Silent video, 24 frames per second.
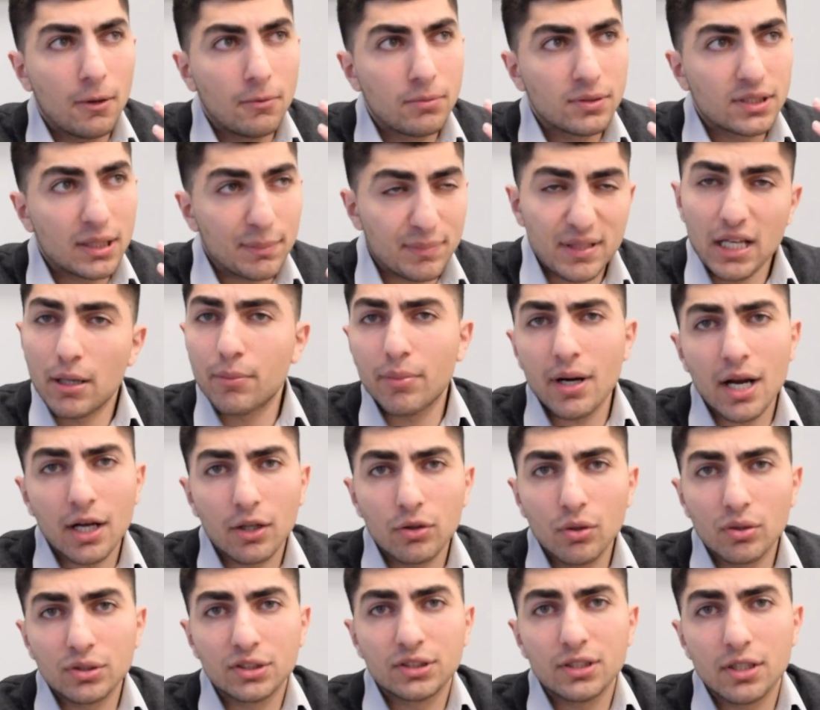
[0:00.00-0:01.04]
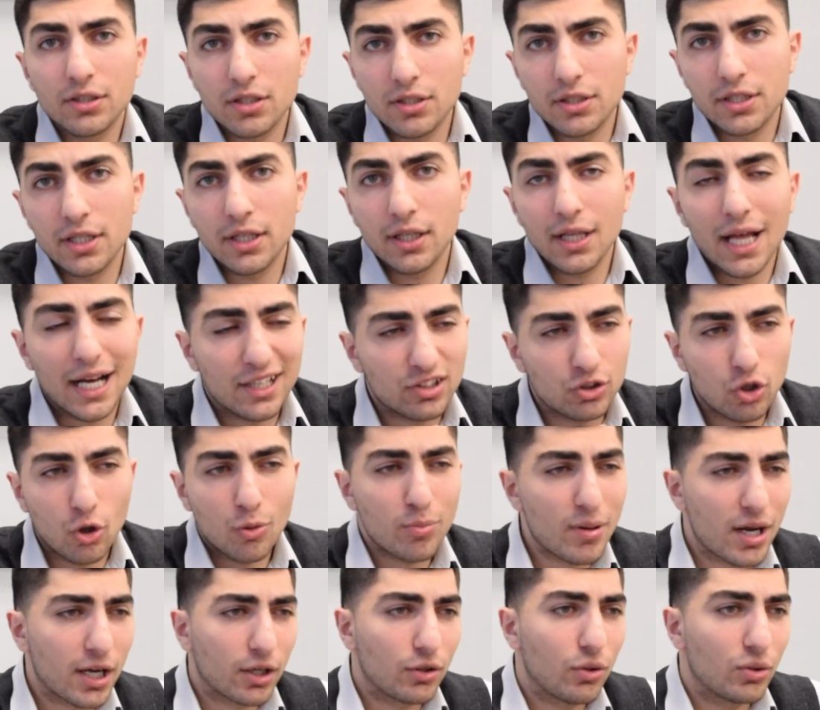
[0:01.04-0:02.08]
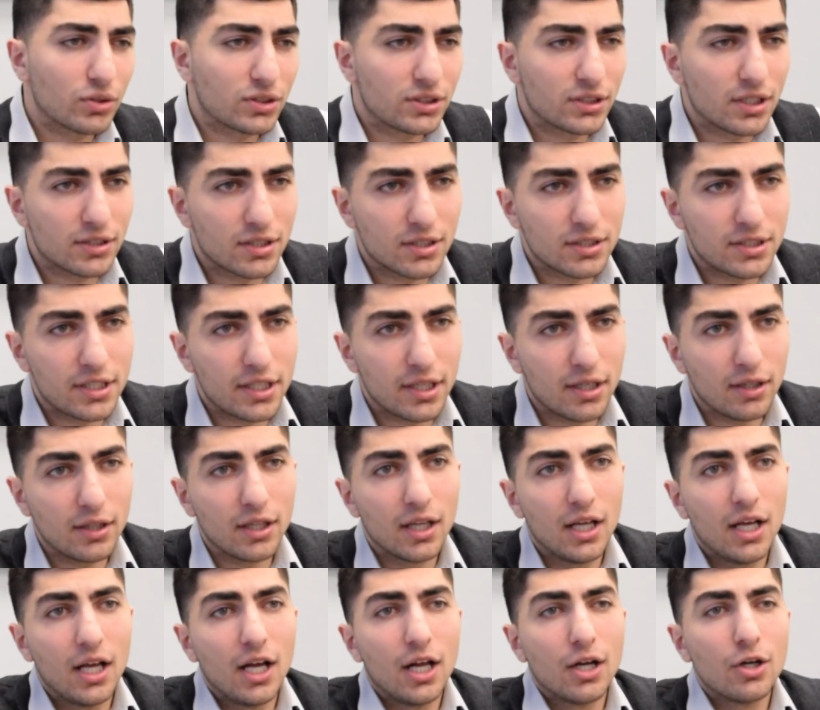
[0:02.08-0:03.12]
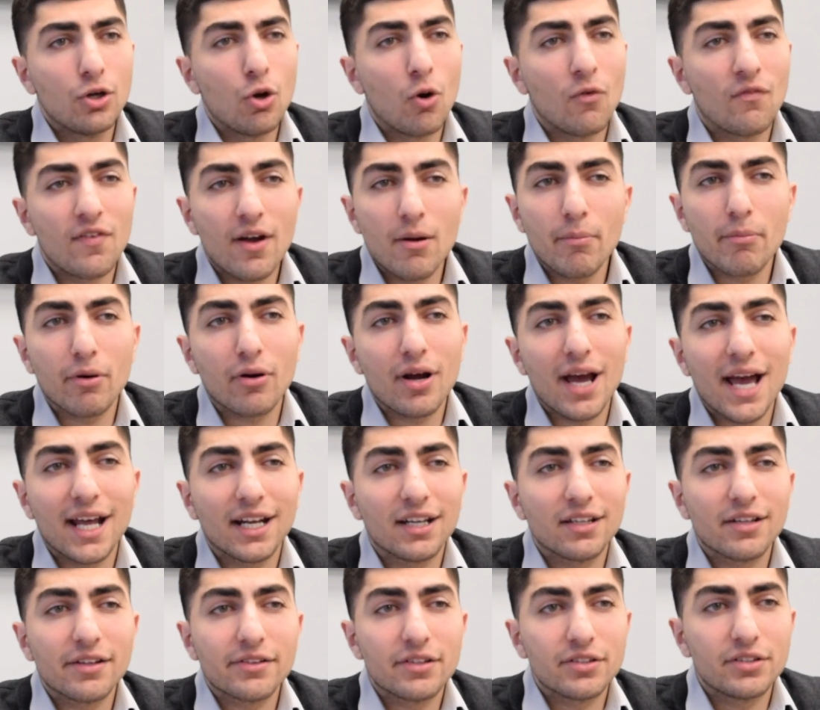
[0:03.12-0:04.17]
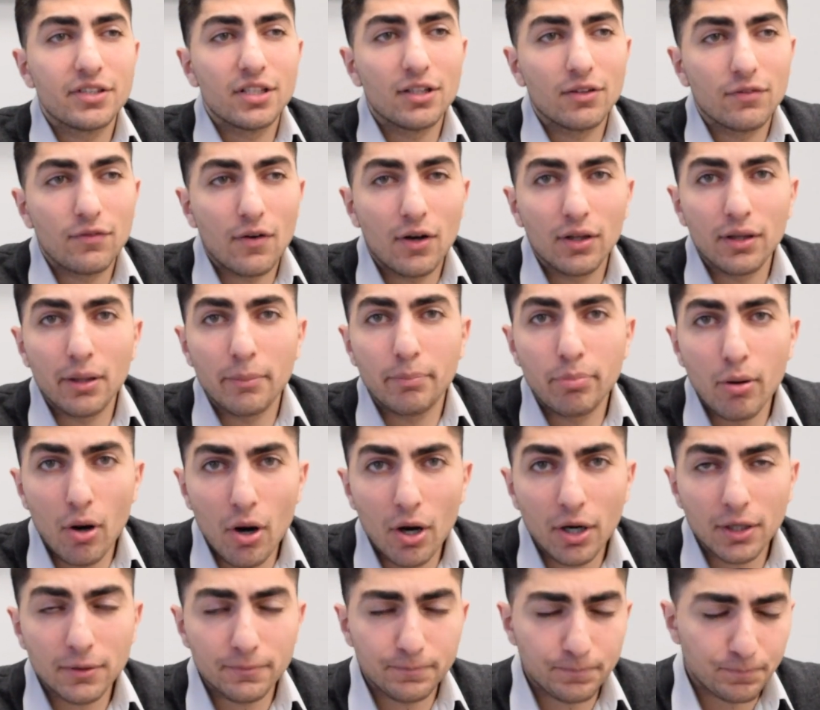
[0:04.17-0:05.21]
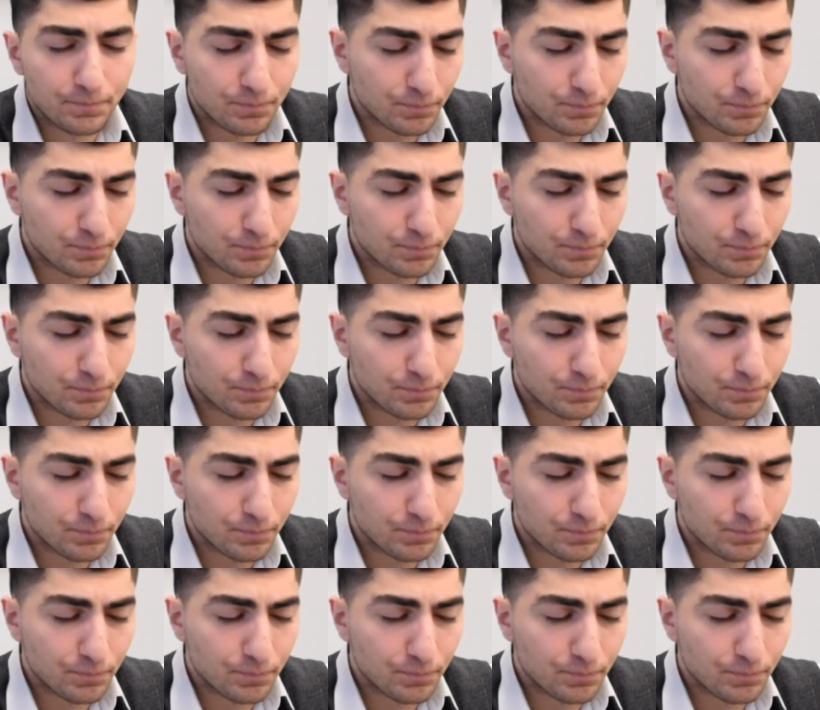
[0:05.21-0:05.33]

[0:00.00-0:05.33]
September I closed another deal. October I closed another deal. November I had another deal fall apart